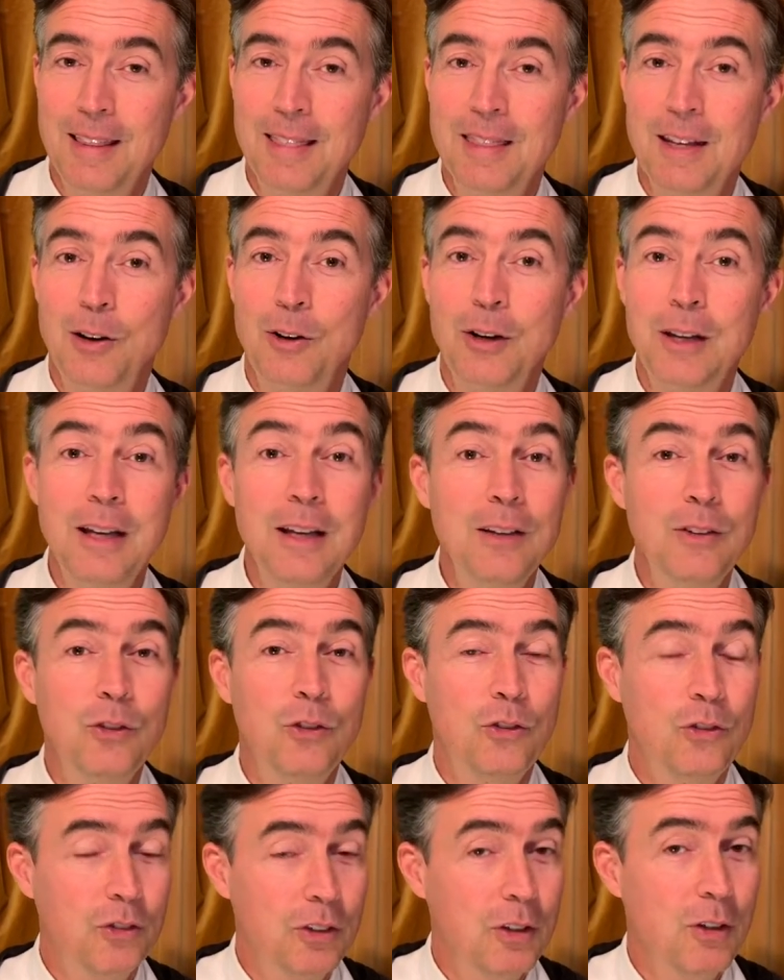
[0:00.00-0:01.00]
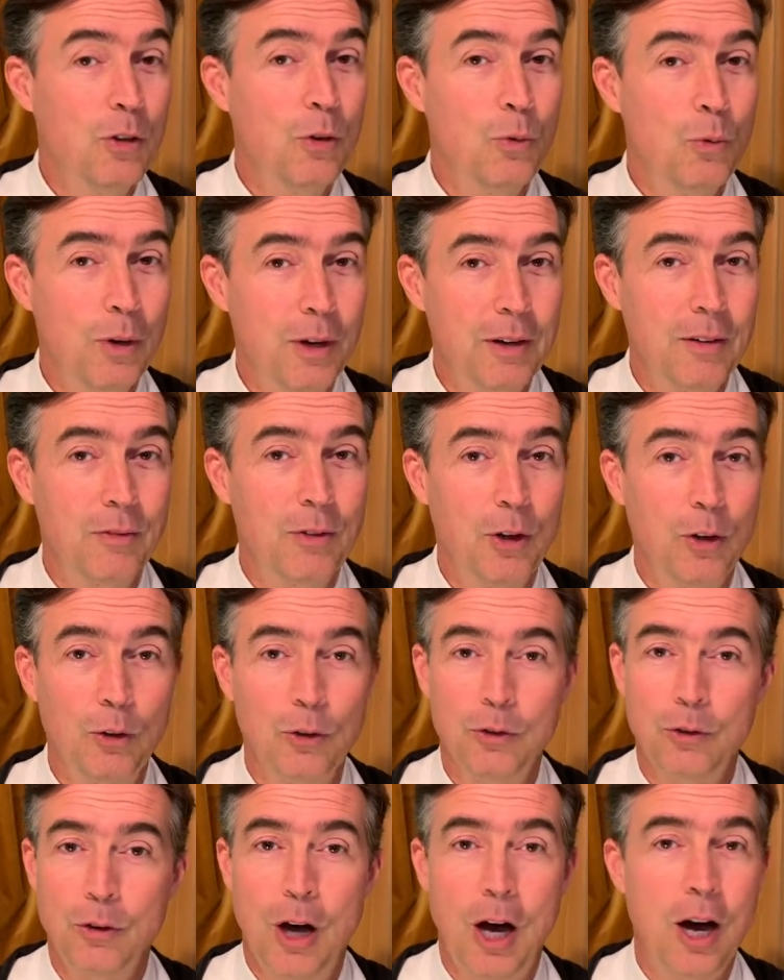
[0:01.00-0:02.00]
there is still one of
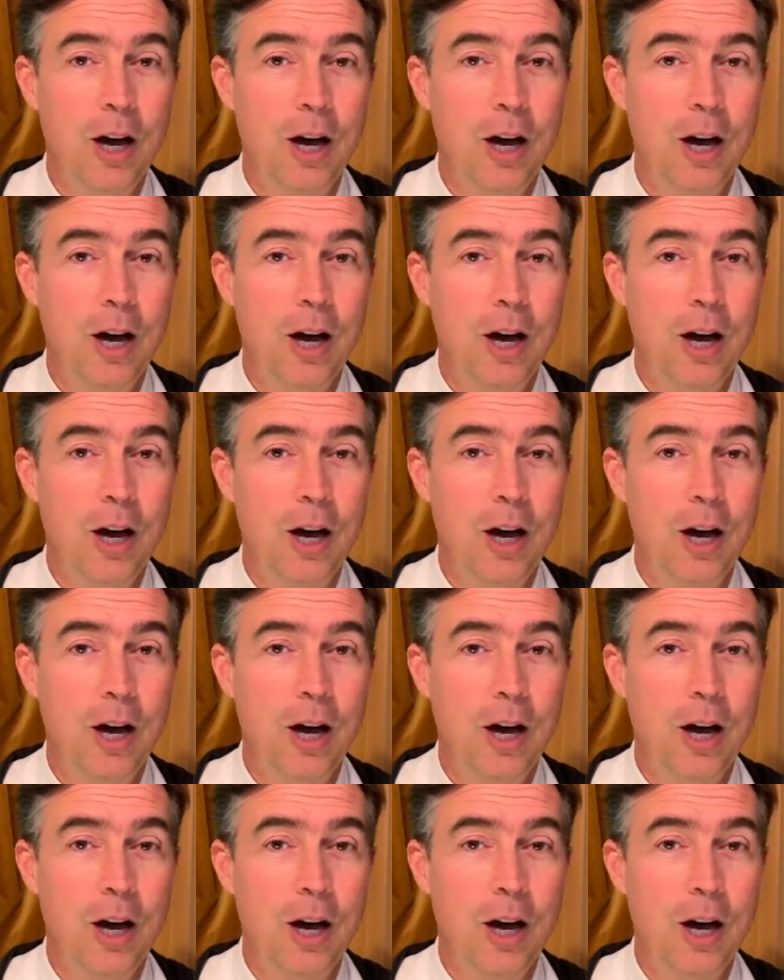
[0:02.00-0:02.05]
those